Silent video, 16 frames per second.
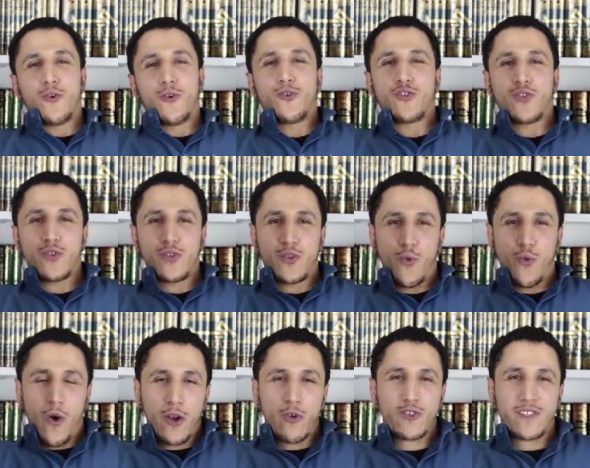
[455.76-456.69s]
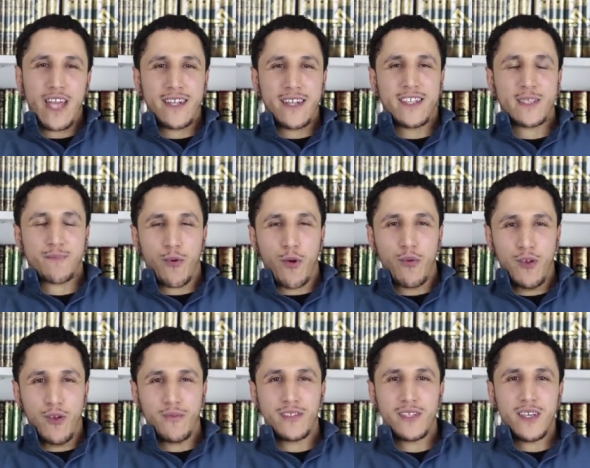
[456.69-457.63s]
Because the one who started these
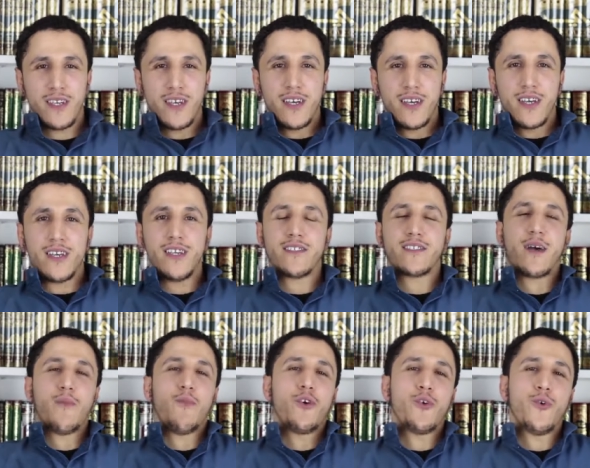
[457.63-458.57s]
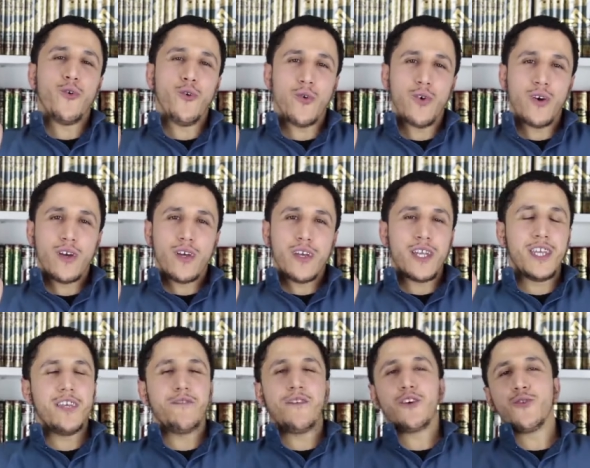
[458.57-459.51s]
problems is someone who
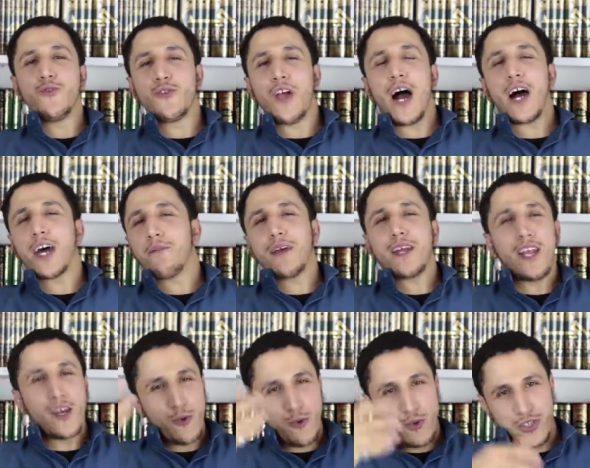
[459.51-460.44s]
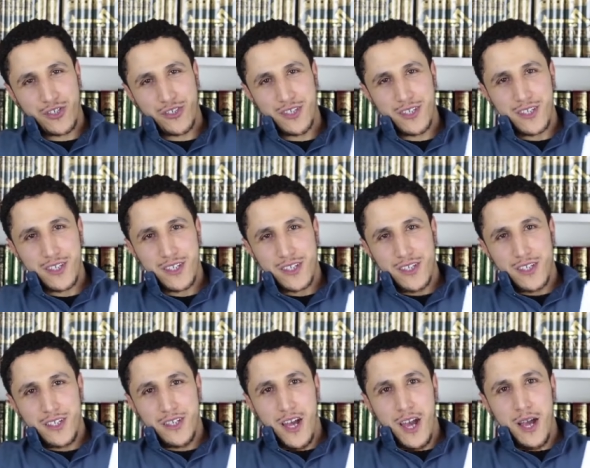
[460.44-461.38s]
he never knew the Arabic language.
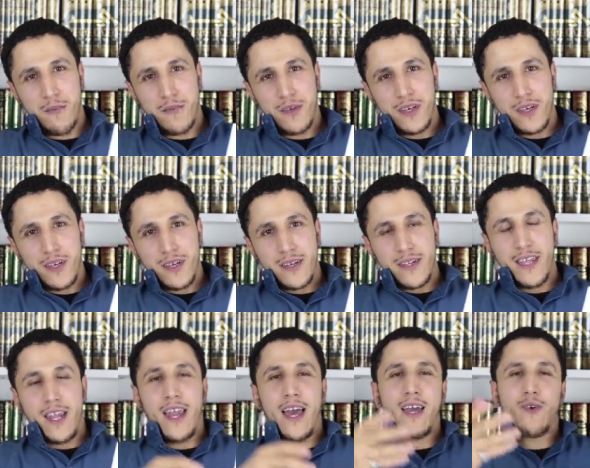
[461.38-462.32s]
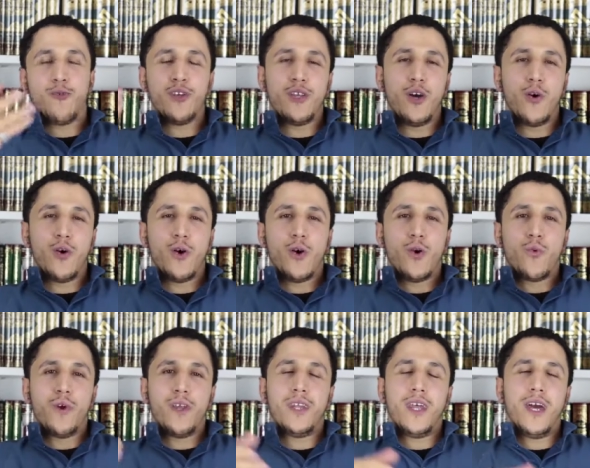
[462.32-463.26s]
Now, the, when, uh,
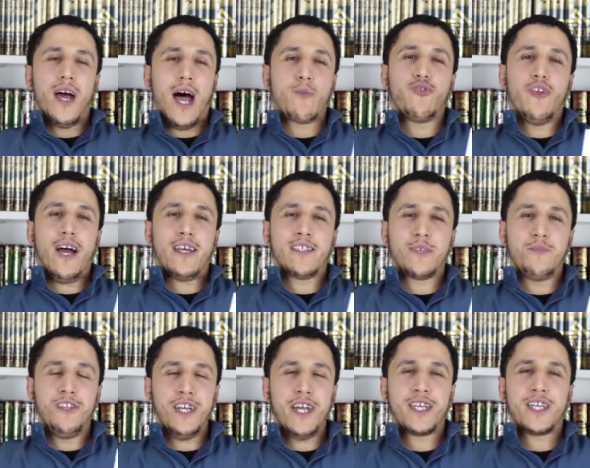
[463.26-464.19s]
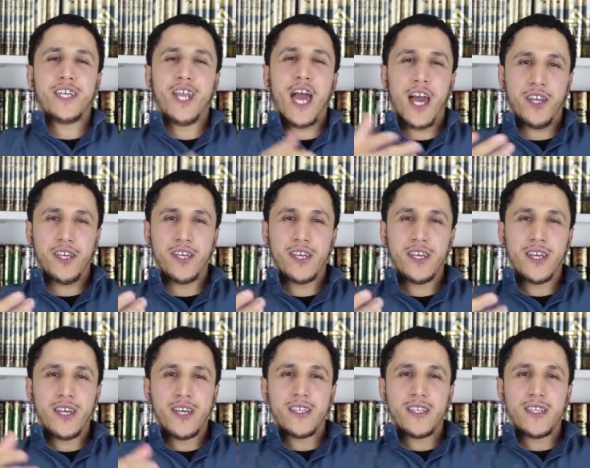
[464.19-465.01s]
when uh, Abdul Aziz ibn Al Kinani